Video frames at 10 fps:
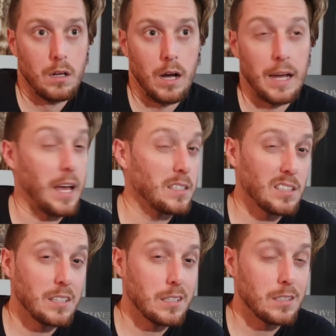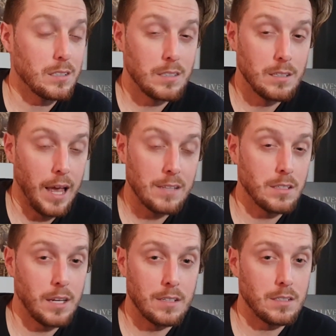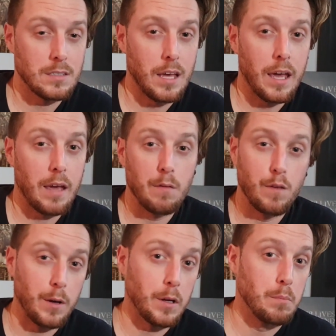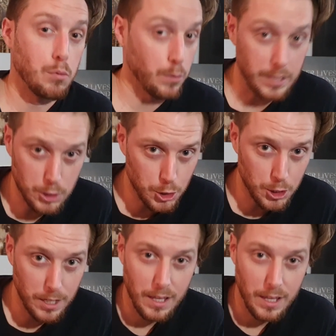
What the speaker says: I hesitate to say, very British.